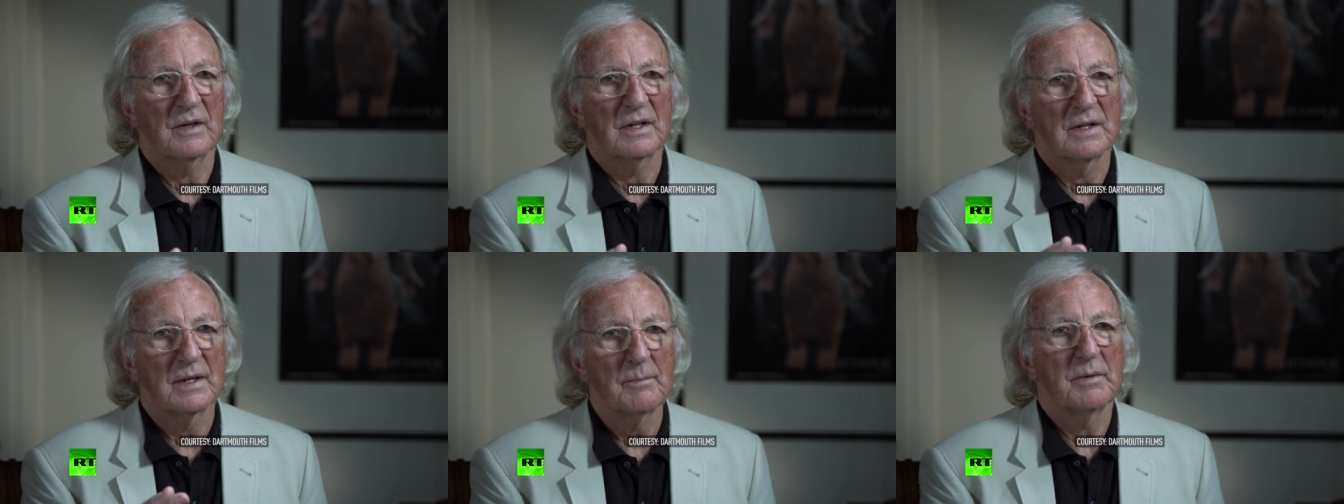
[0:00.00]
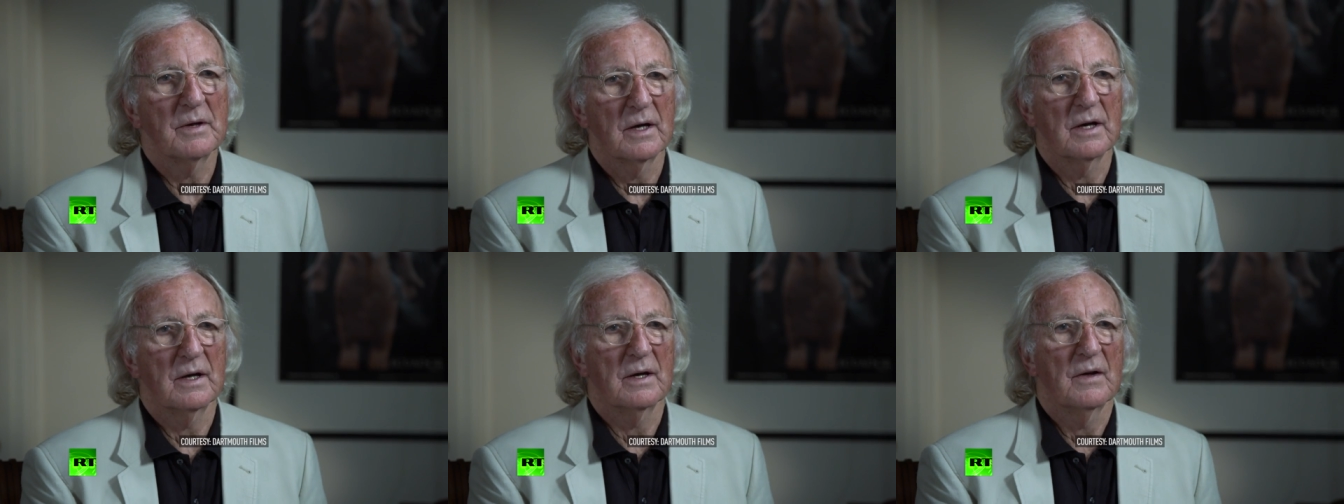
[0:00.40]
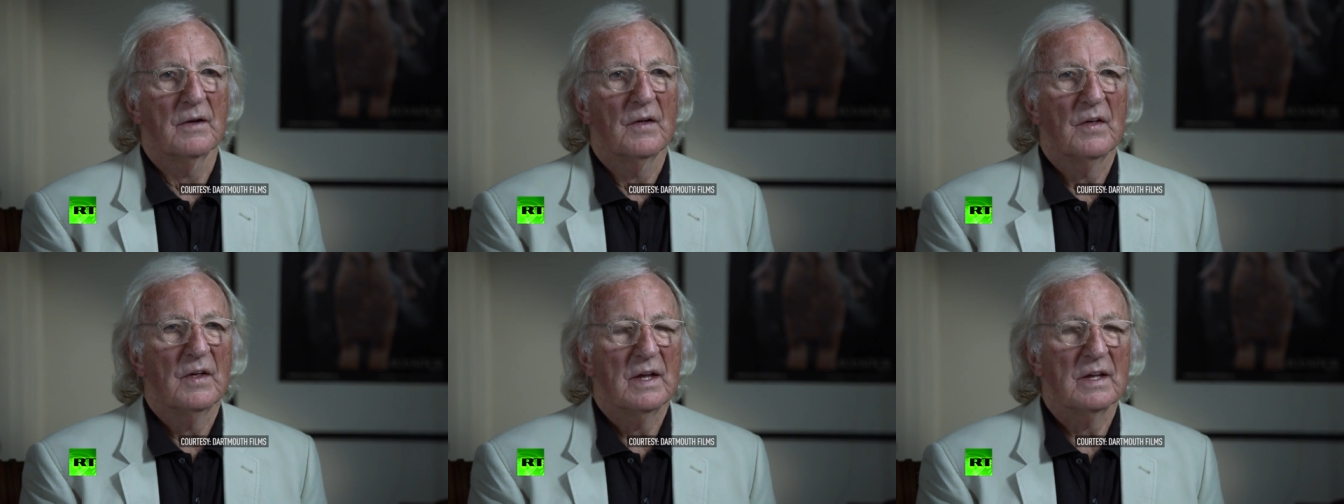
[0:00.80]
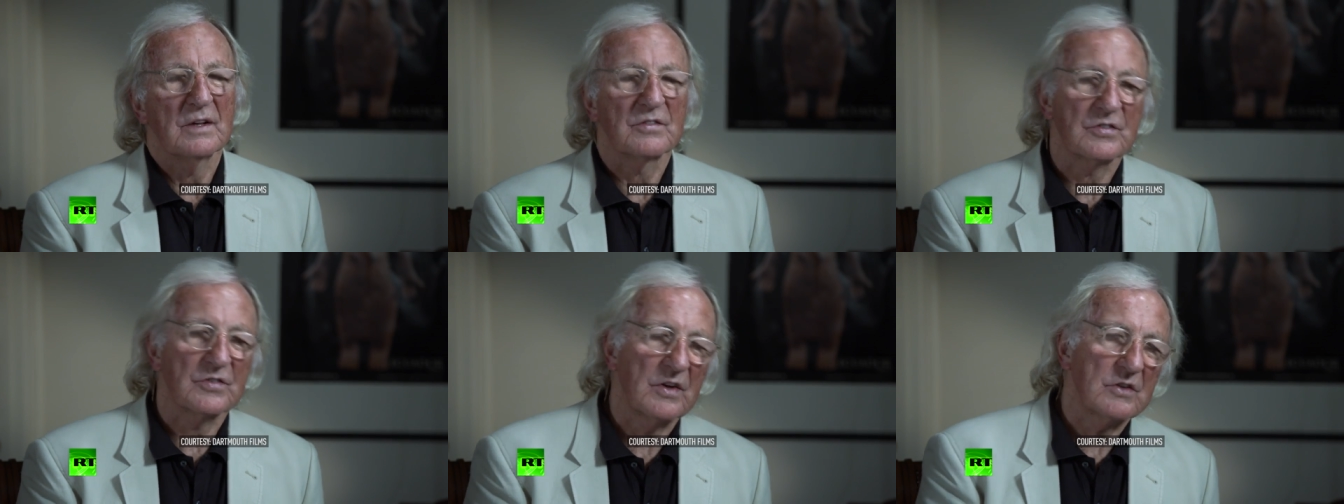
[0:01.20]
Libya
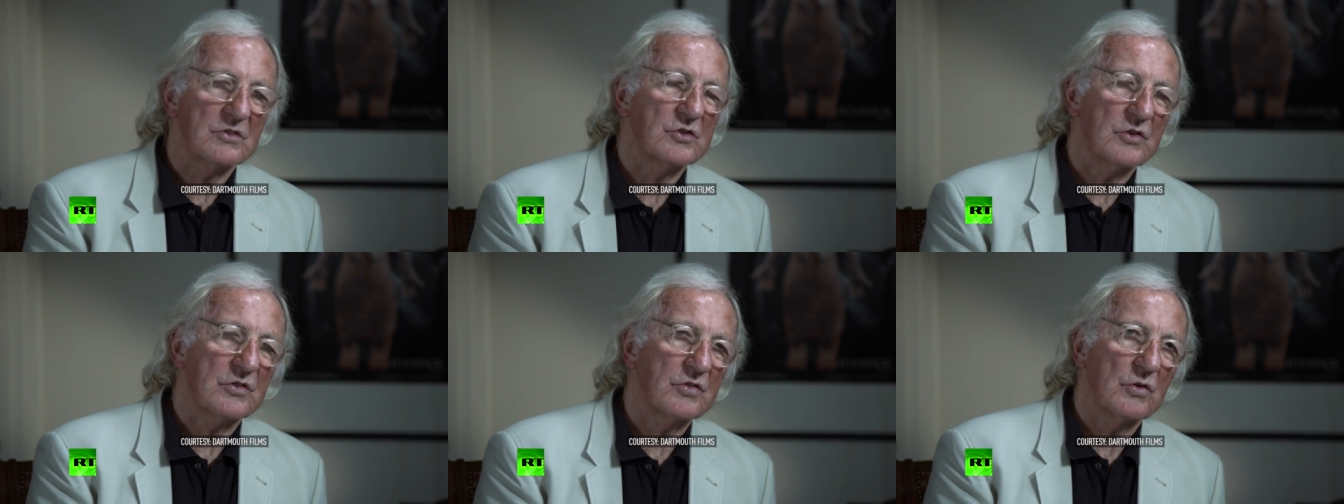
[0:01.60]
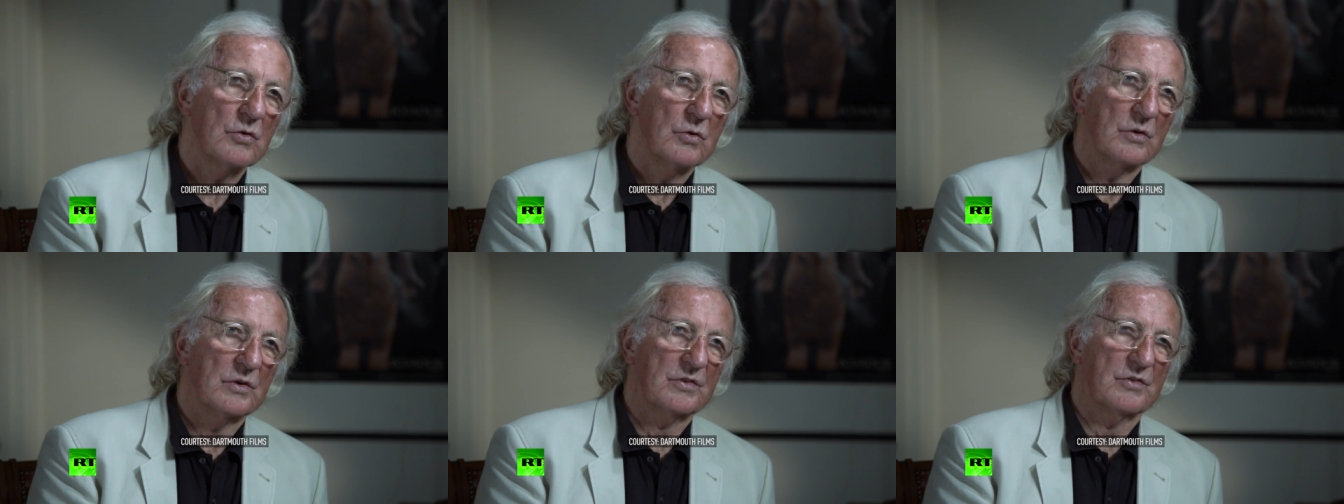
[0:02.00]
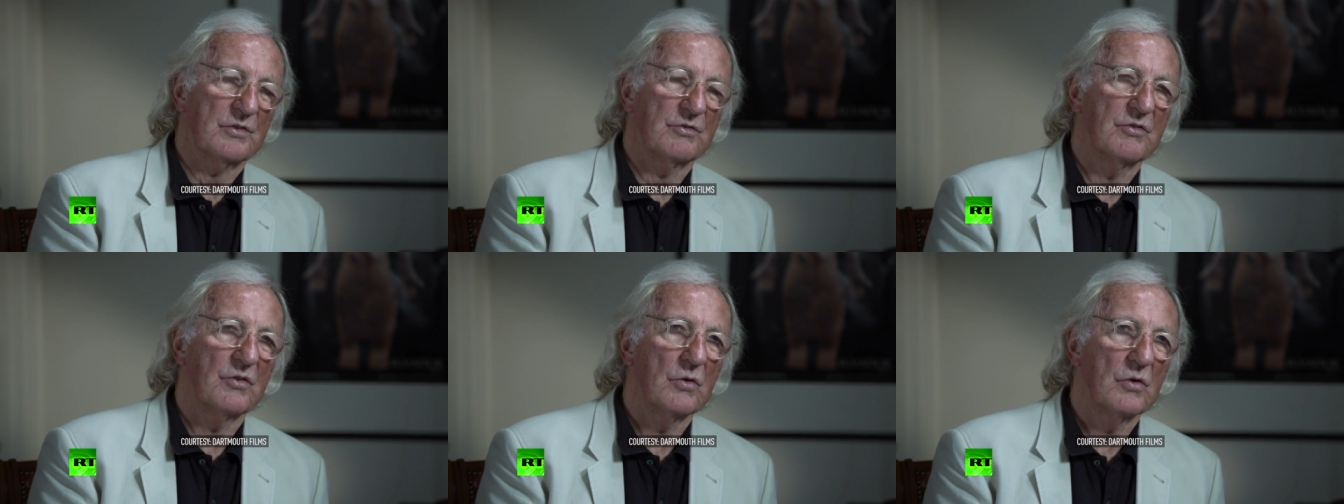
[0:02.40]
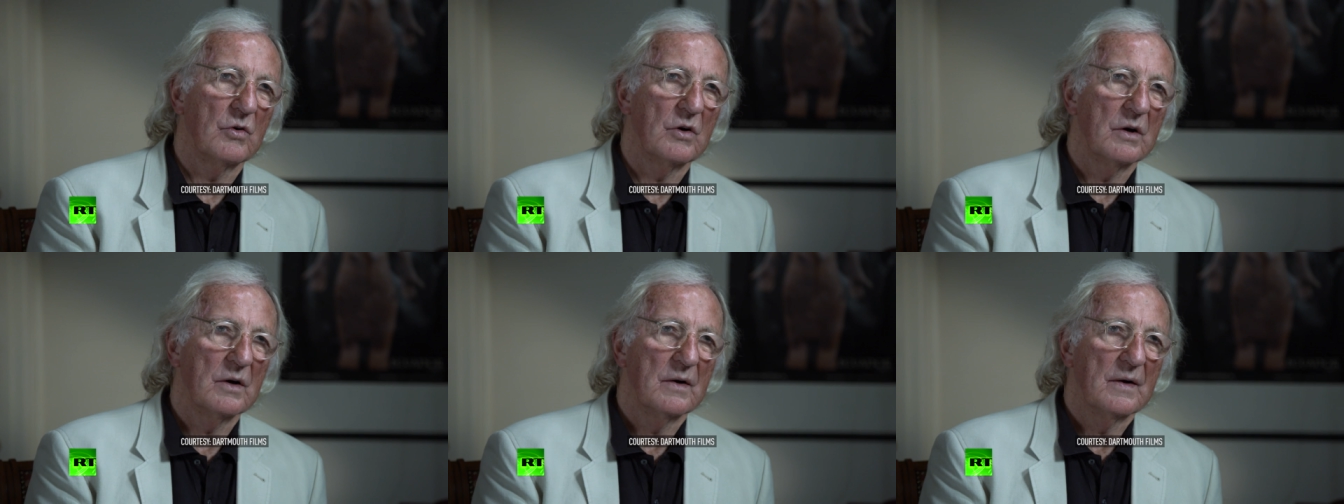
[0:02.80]
is such a source
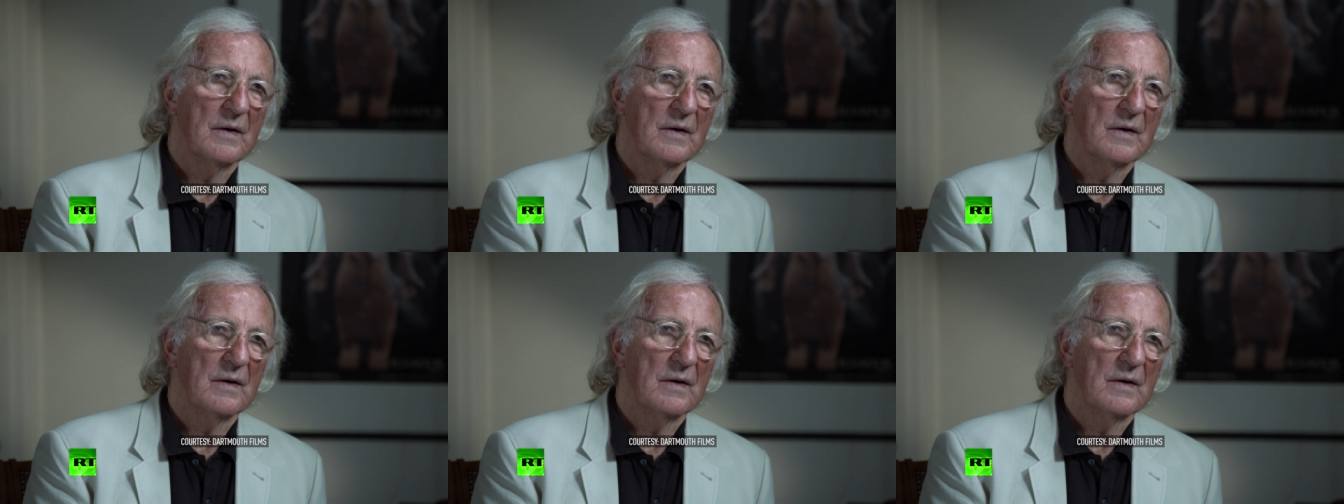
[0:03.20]
for